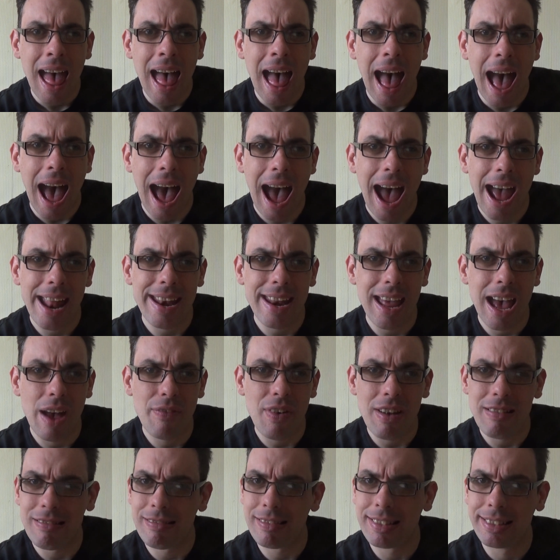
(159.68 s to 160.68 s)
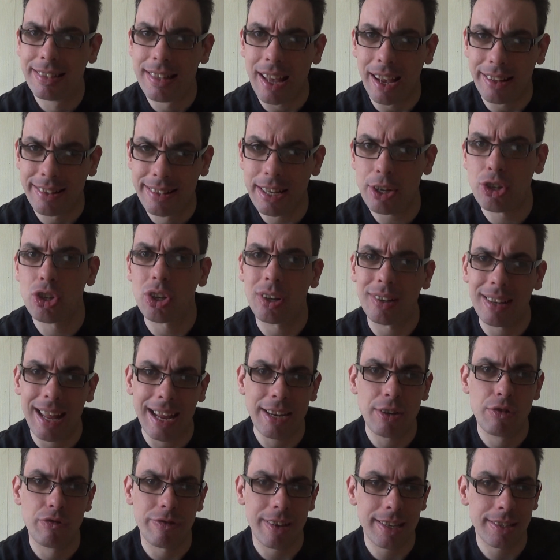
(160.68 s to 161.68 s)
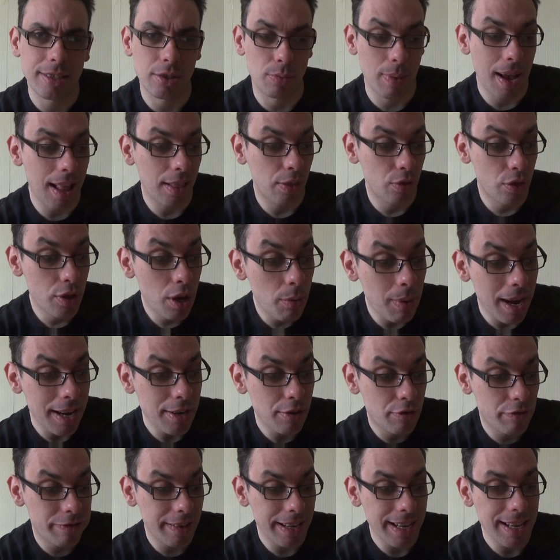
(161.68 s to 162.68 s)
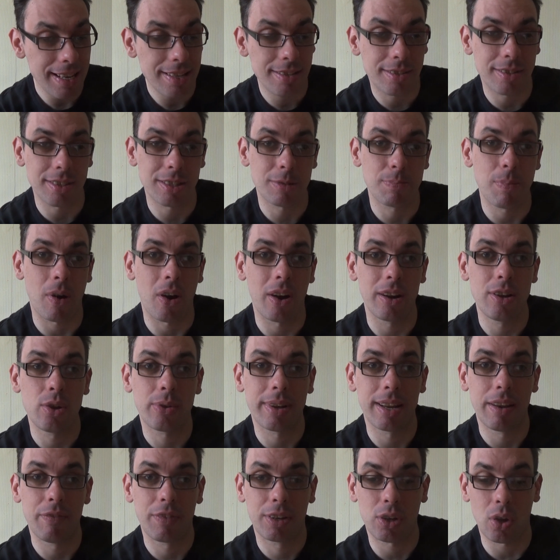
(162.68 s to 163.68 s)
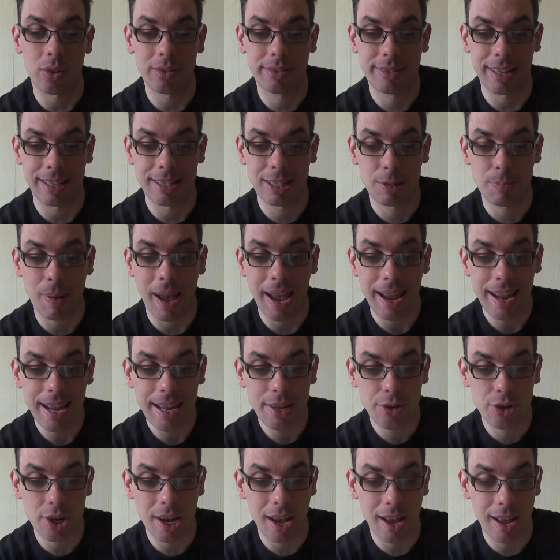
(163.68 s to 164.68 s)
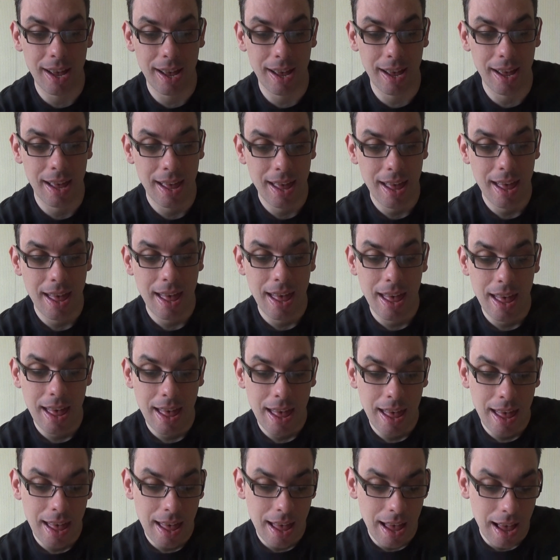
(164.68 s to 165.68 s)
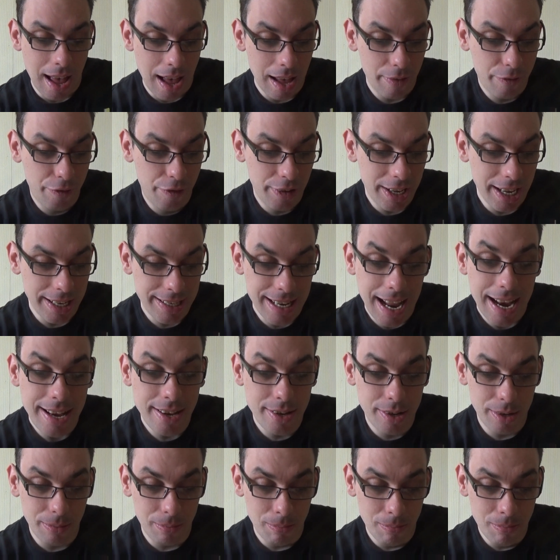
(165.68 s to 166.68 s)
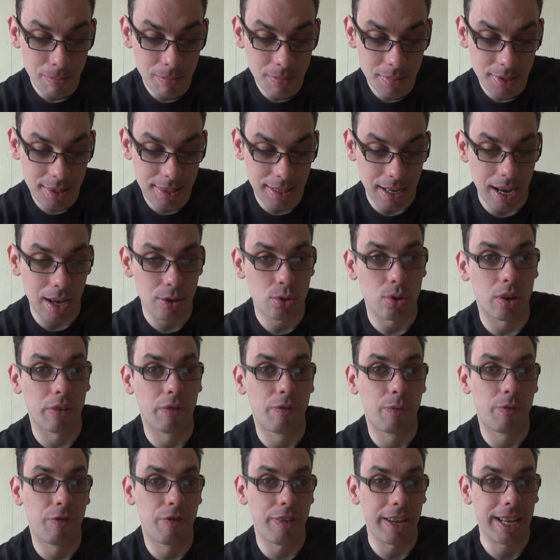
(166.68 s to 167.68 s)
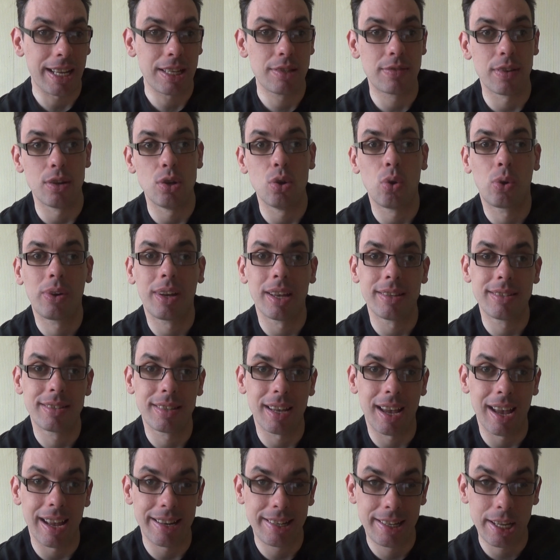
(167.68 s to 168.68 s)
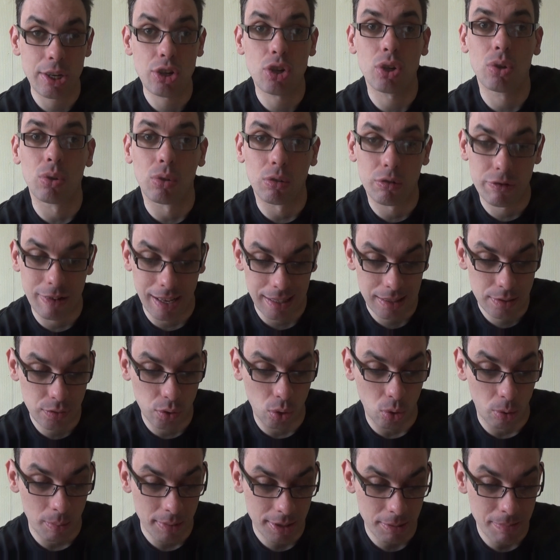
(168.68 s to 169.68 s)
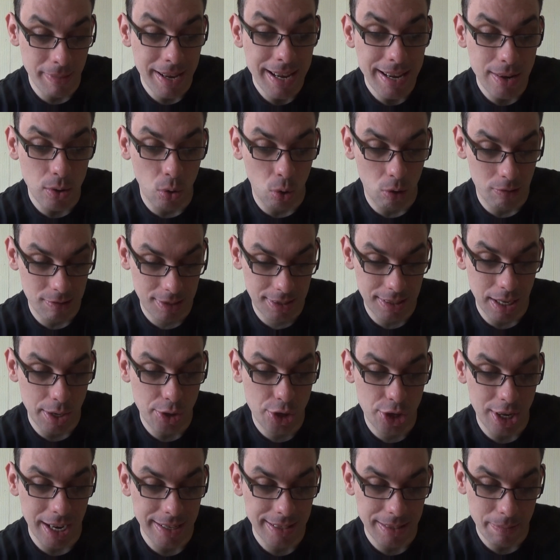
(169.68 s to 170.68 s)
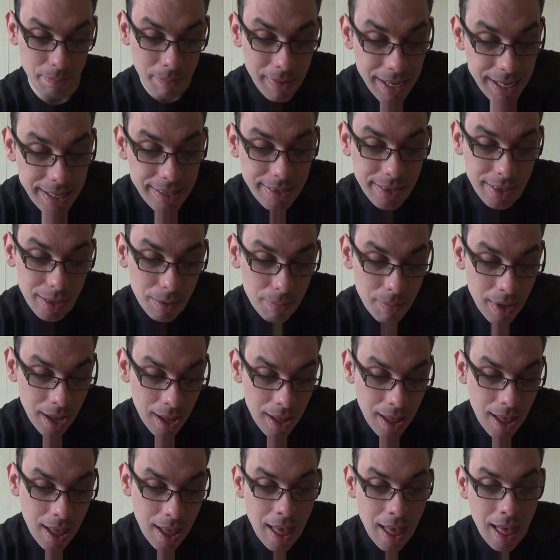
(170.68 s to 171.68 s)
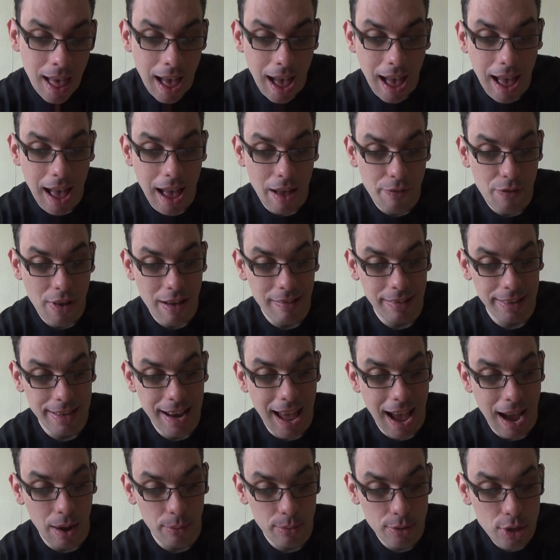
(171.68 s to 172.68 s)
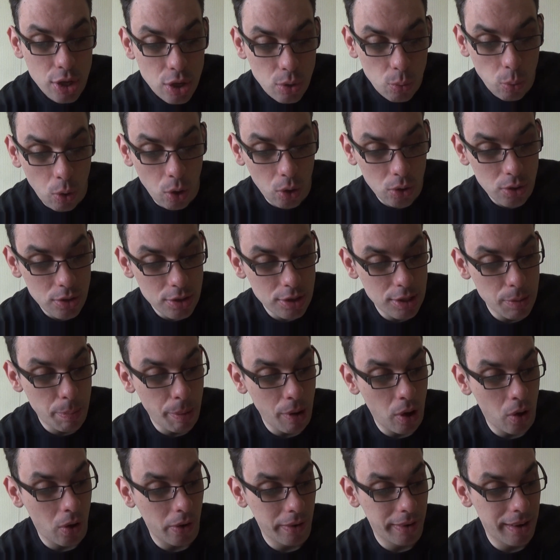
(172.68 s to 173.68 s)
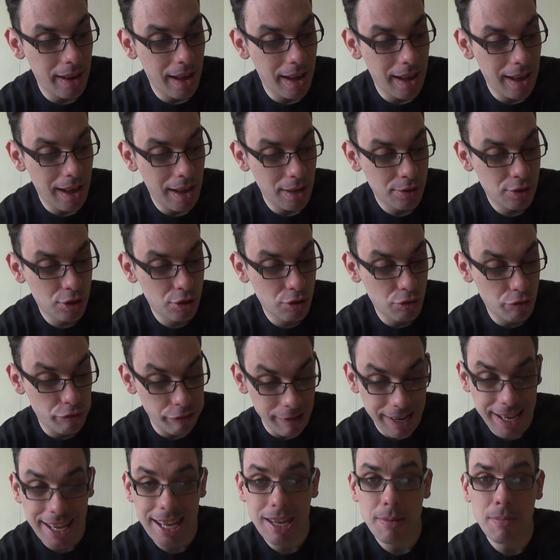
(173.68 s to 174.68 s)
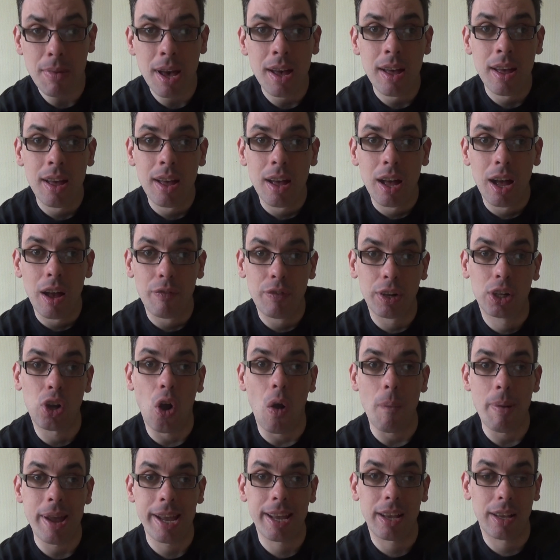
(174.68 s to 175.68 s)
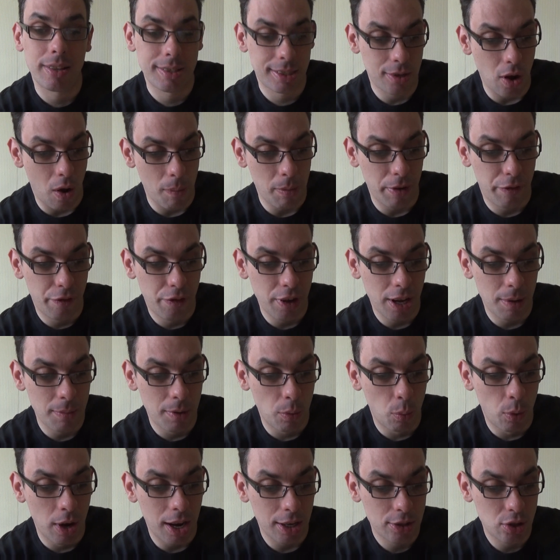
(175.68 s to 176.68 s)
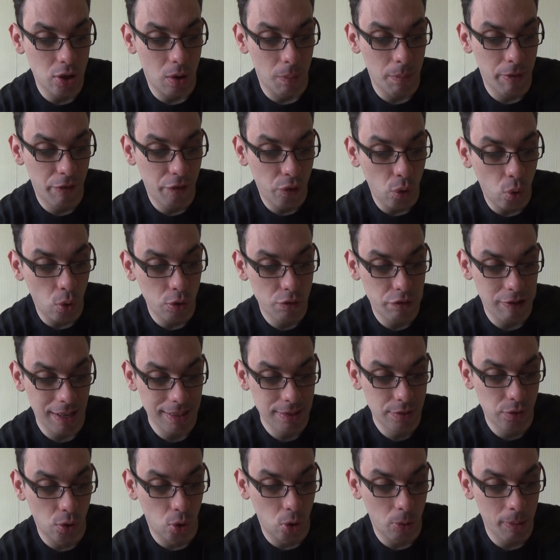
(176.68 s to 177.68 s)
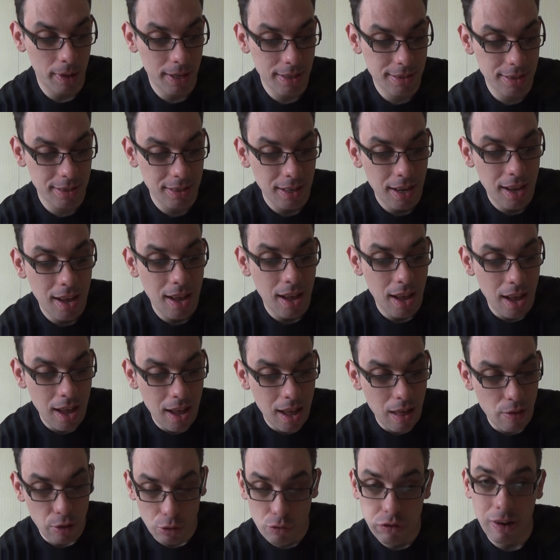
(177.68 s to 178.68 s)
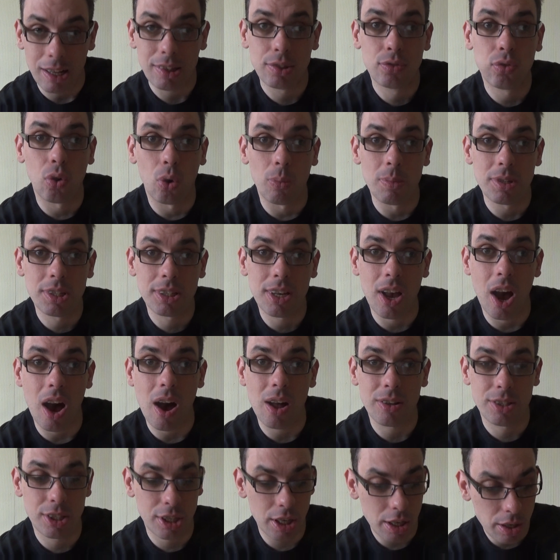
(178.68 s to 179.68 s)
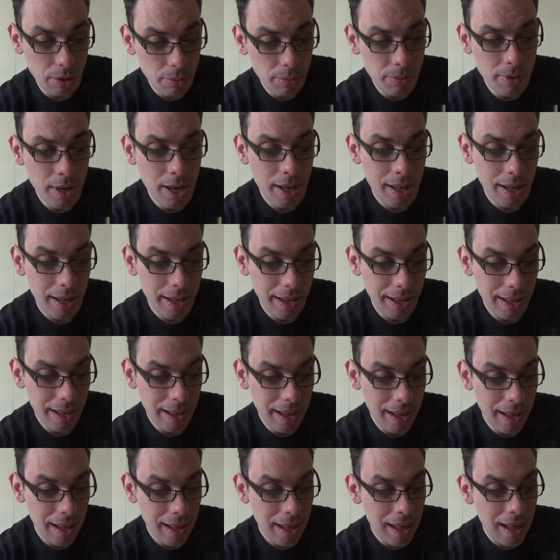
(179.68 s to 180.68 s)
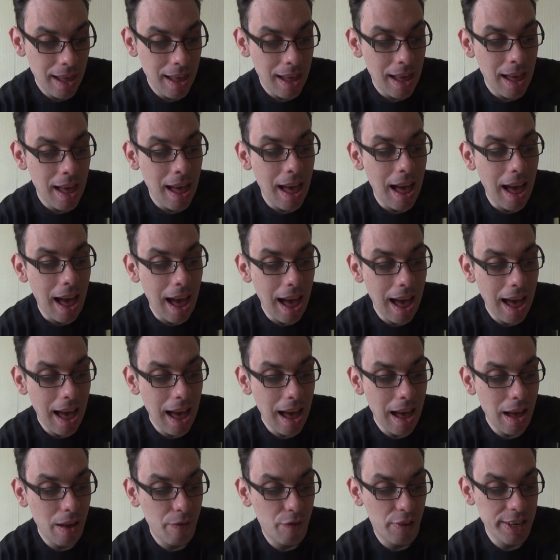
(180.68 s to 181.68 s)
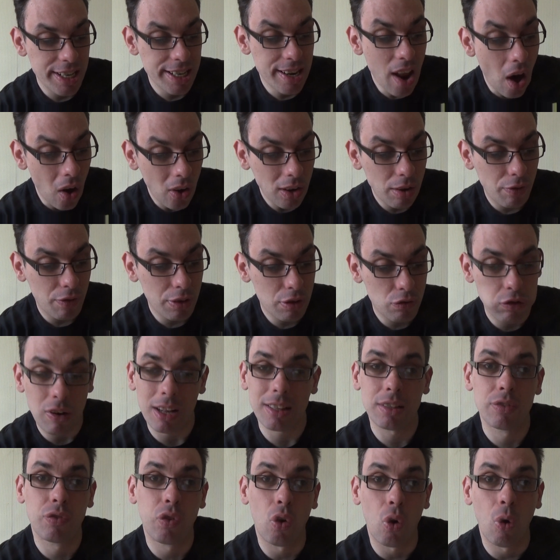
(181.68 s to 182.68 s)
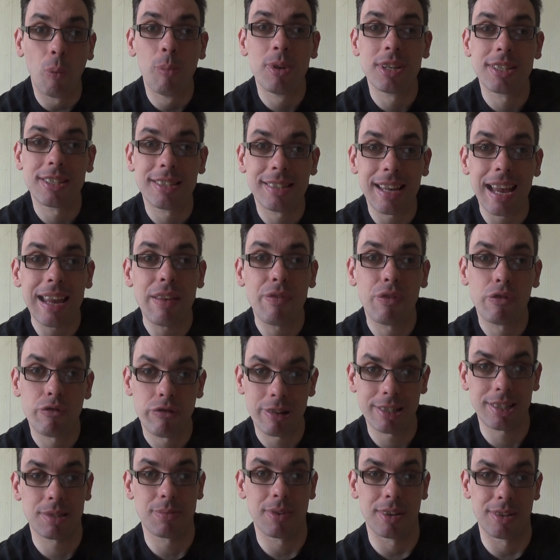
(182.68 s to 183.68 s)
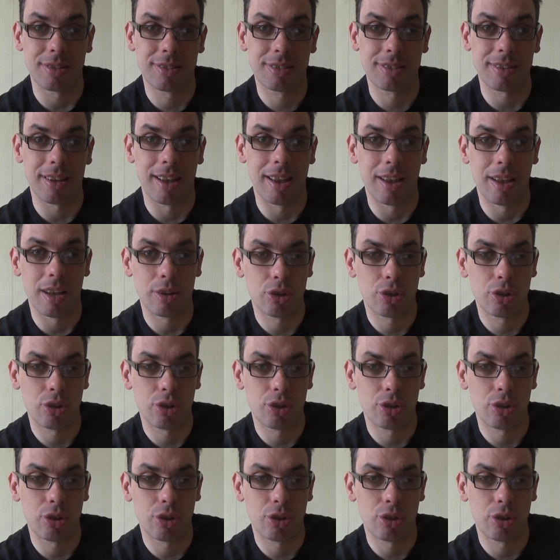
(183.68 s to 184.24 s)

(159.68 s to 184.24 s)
And there are additional entries as well, new entries, just by looking at the contents page. The addendums, sort of things that look at additional Transformers or associated medium. There are now new ones on Scream, the comic Simon Furman worked on before Transformers, the Transformers cartoon, the Night the Transformers Save Christmas, a